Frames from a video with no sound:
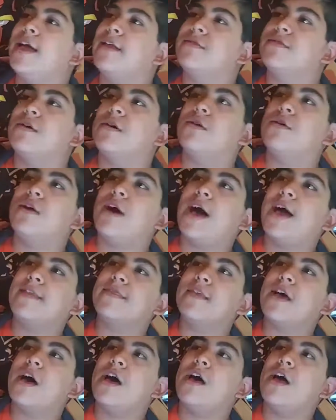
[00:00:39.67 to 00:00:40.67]
And so I
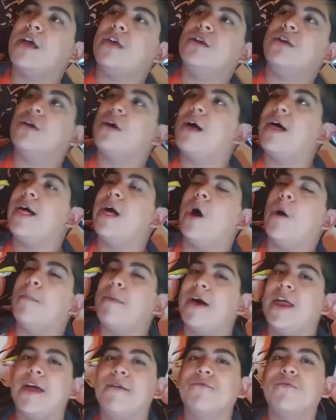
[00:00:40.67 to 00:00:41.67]
thought, I'd
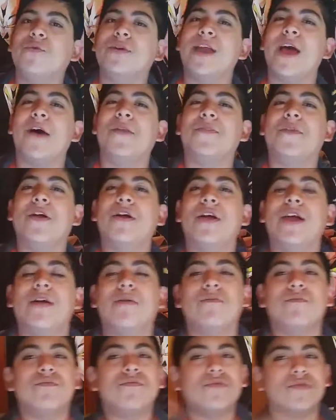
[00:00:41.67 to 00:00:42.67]
help out everyone out there
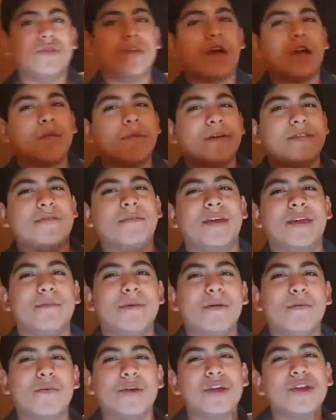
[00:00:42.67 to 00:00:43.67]
and talk about some
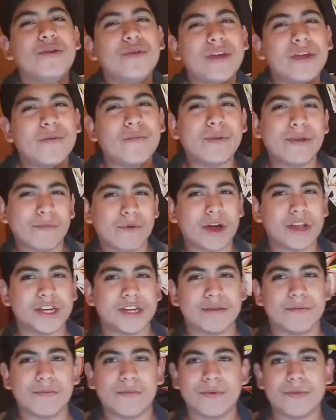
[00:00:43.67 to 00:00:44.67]
anime where you can
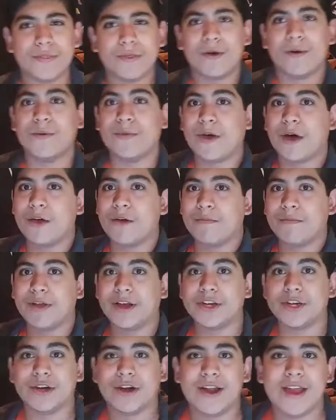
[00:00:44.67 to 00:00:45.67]
rewatch them with all your
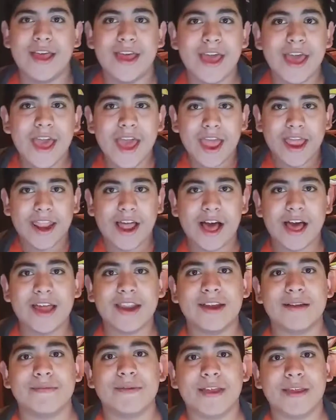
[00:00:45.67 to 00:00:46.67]
pleasure and not
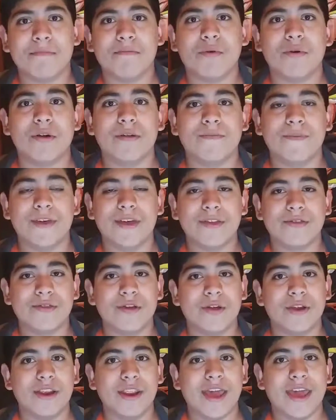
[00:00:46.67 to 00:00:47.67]
end up getting bored of it.
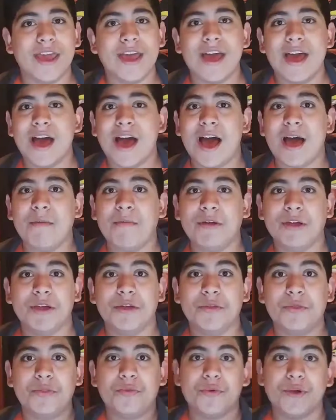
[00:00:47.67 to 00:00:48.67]
So today, I
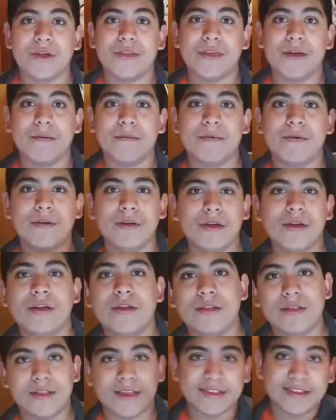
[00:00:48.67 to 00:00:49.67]
bring you 3 of them.
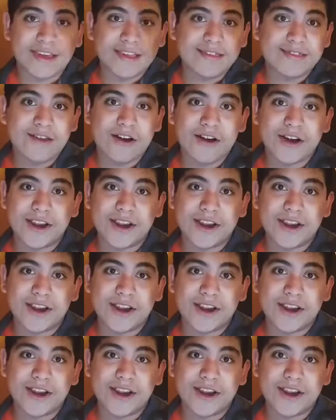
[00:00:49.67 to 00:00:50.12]
Let's get